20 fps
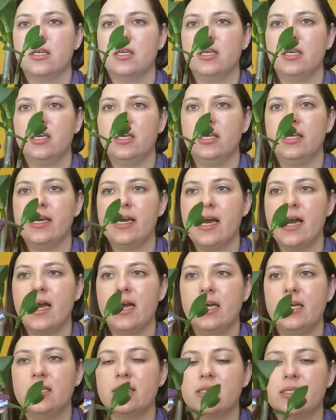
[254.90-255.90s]
yeah,
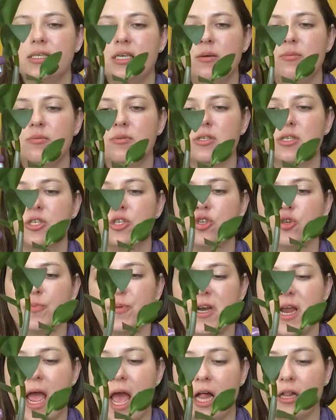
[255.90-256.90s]
it seemed
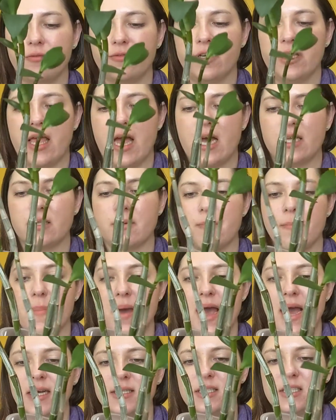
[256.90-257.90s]
super healthy. It had a
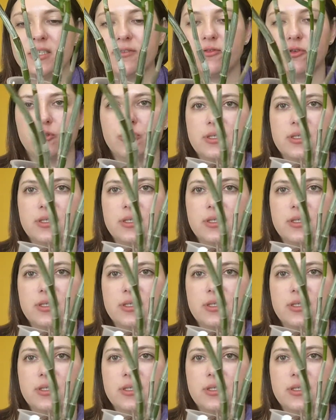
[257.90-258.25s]
massive root